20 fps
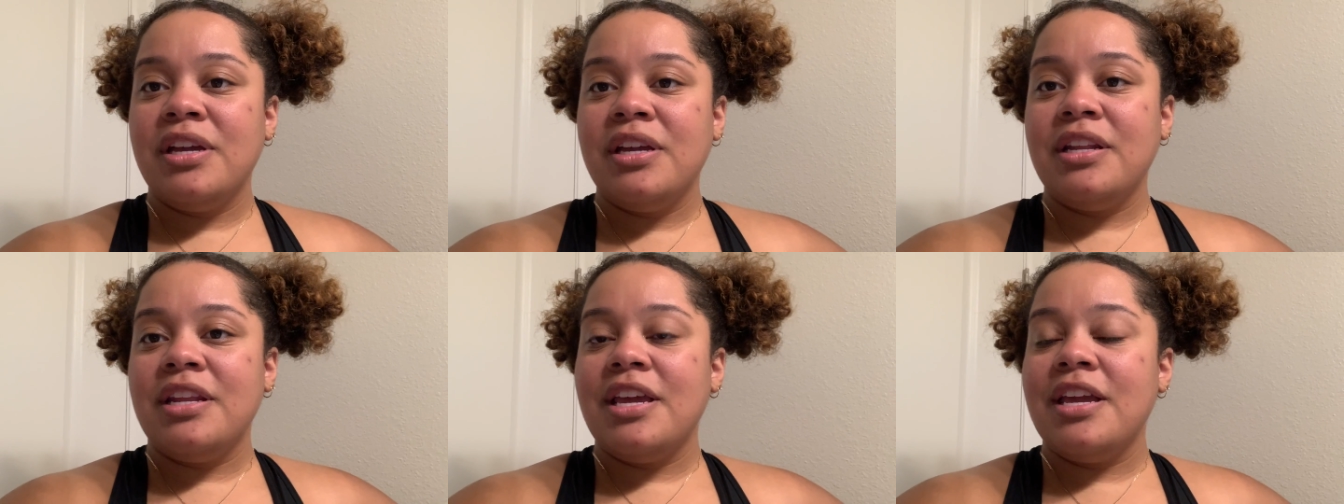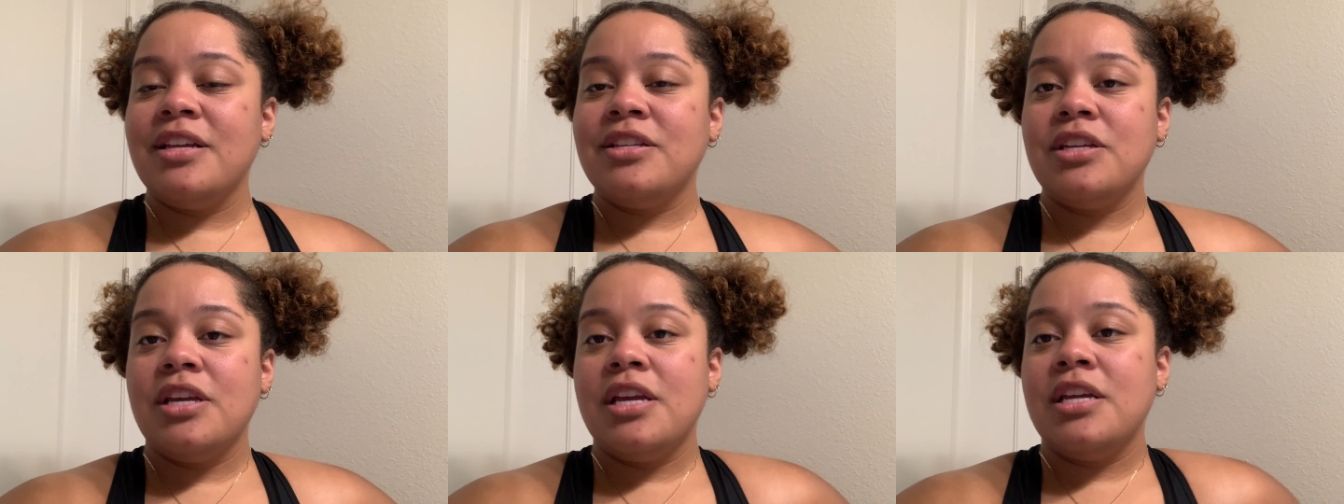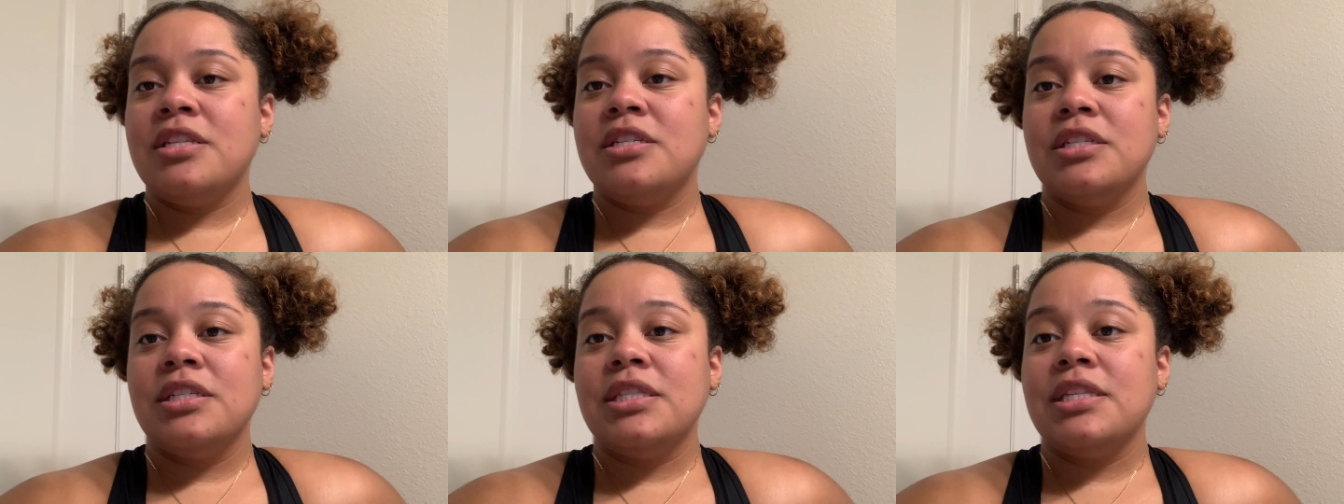
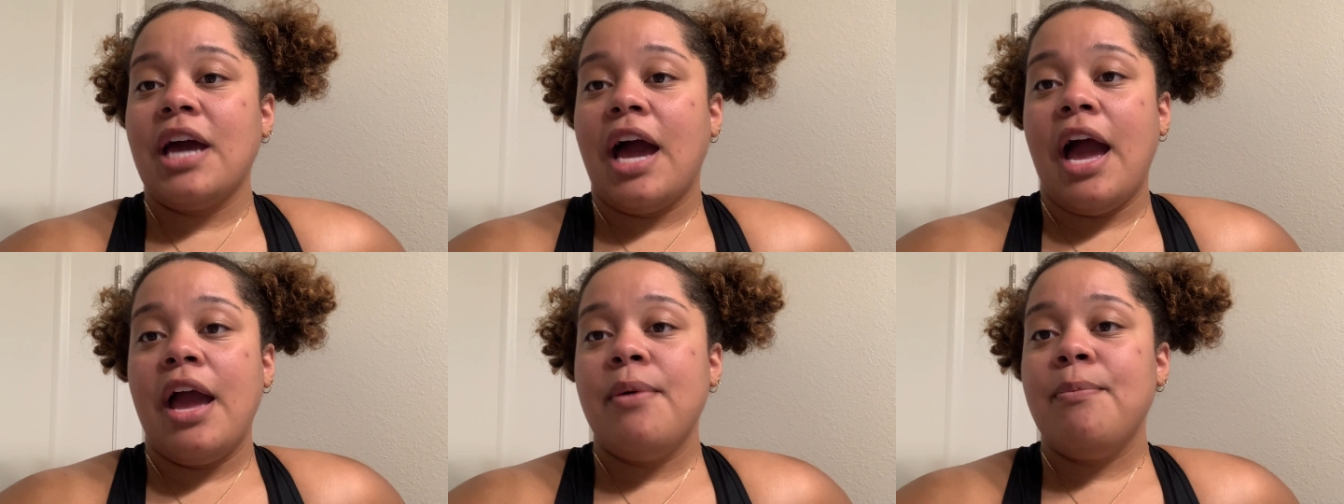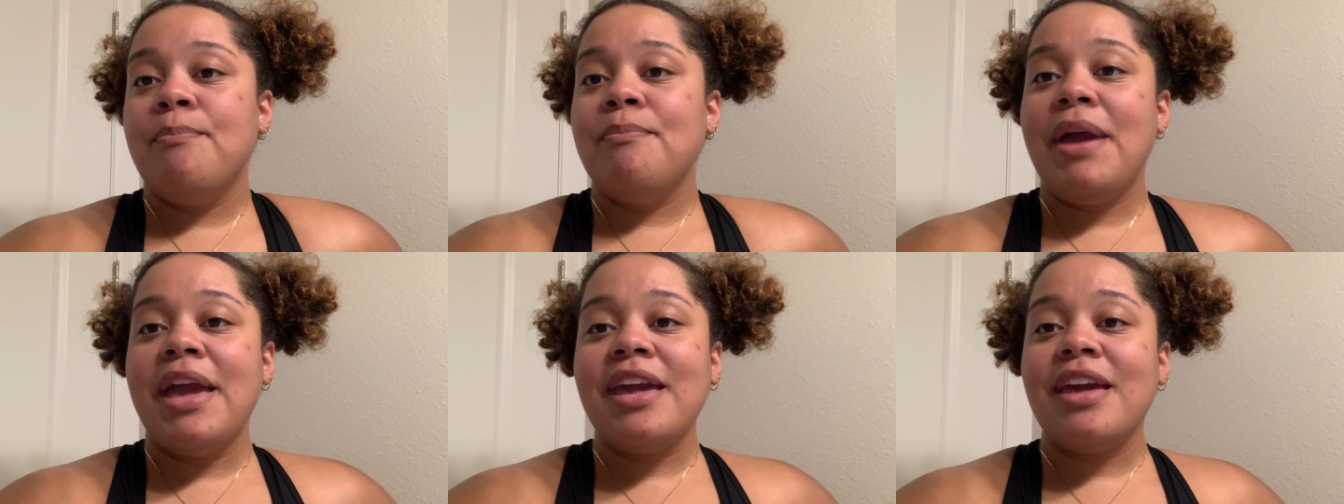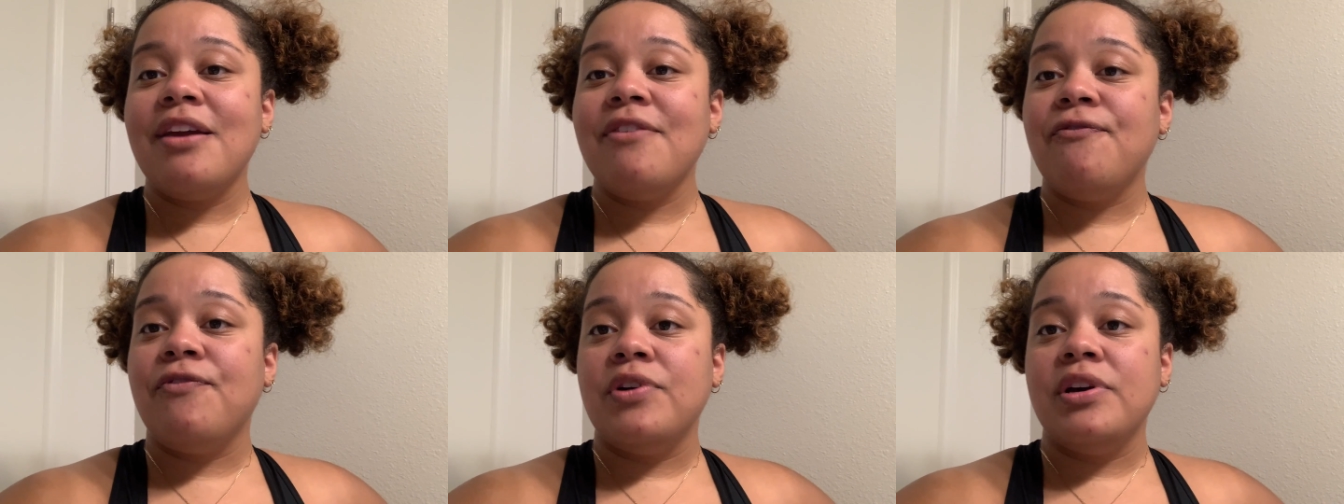It's just make
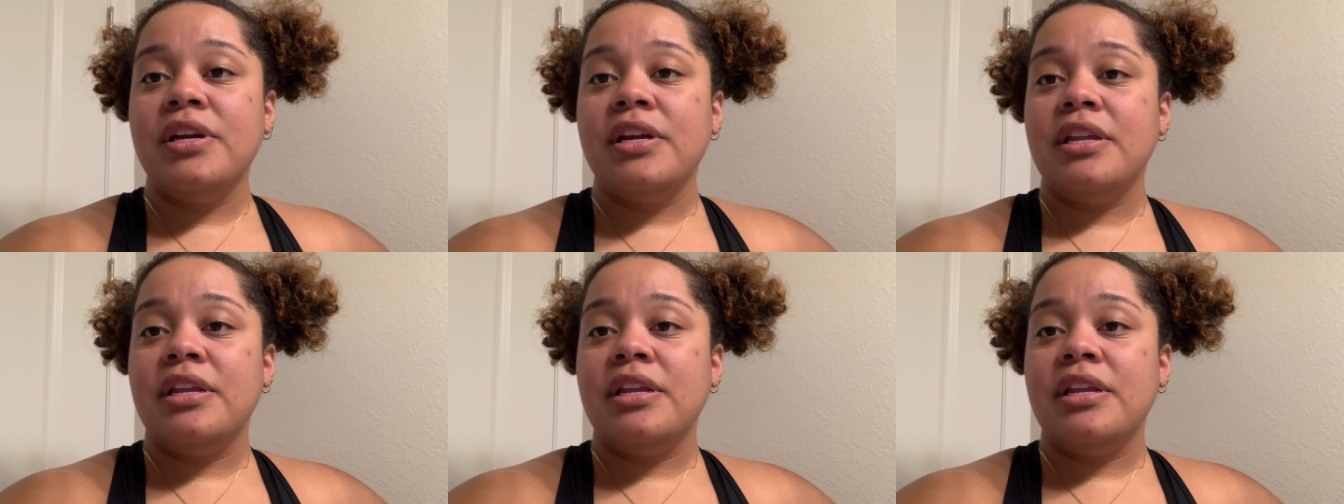it fun,